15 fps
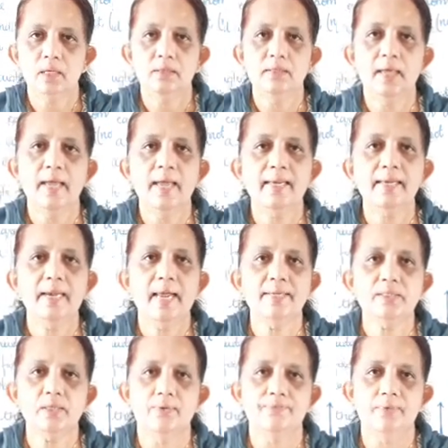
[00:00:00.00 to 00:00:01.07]

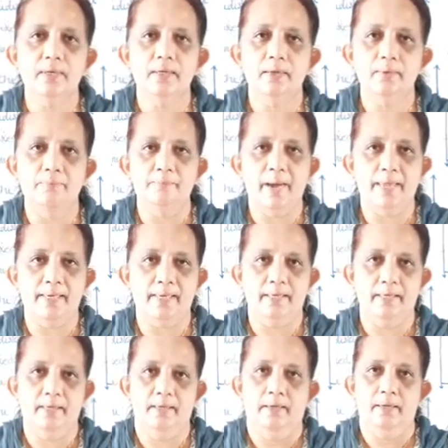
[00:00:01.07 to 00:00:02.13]
headlight of the bike,
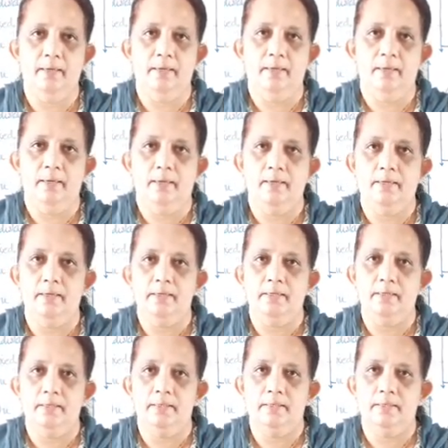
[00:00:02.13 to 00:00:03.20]

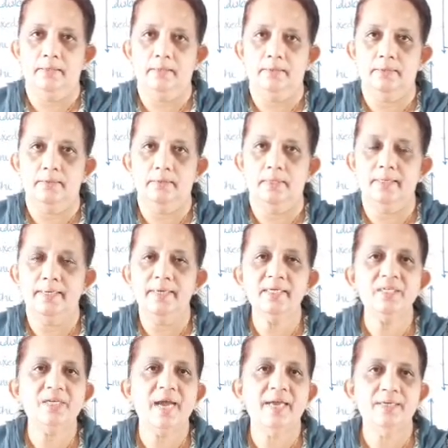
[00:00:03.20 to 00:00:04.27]
the
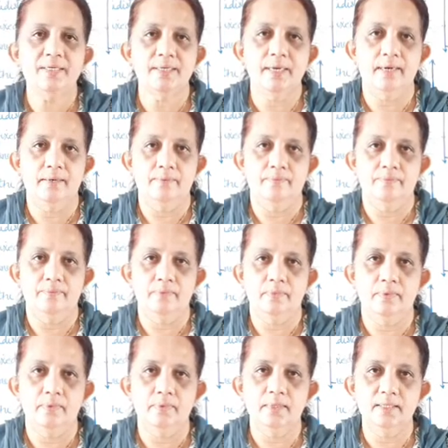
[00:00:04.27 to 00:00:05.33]
dish antenna.
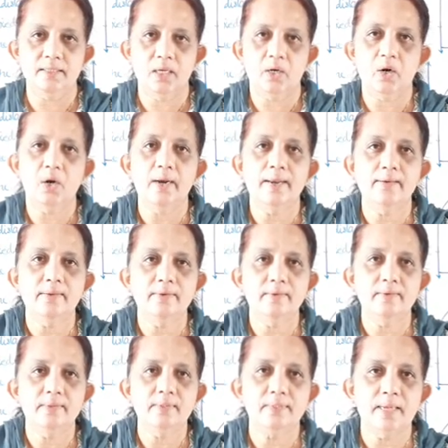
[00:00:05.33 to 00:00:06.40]
These are all
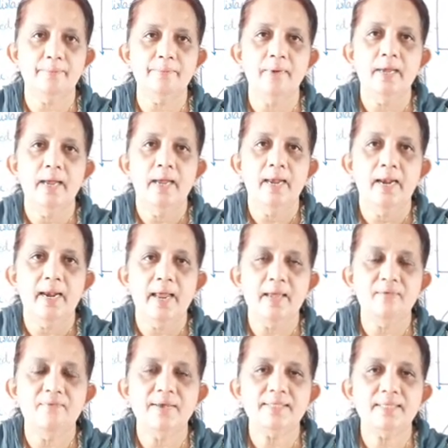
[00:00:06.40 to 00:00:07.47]
some
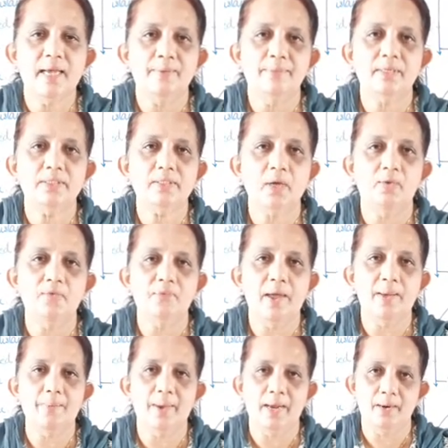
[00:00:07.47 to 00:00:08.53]
live examples of
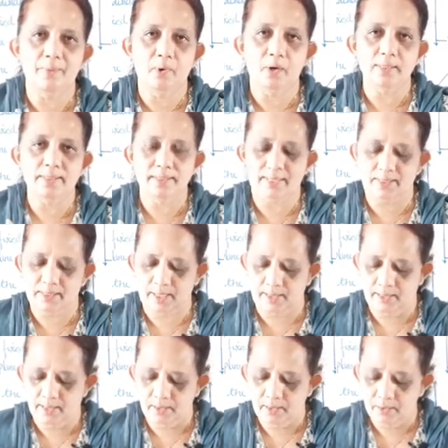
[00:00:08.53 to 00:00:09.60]
a parabolic section.
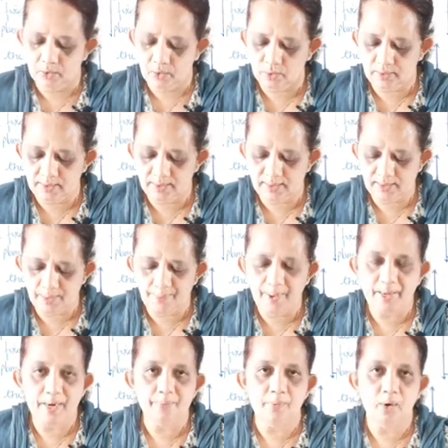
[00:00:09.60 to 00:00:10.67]
So this is a
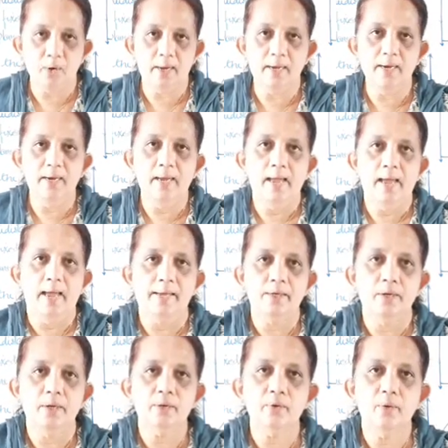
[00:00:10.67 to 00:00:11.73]
parabola, and
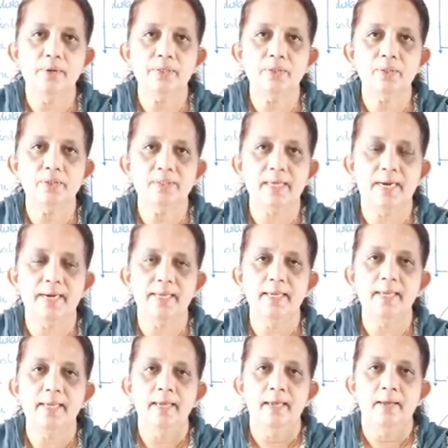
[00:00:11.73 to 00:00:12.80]
you are going to study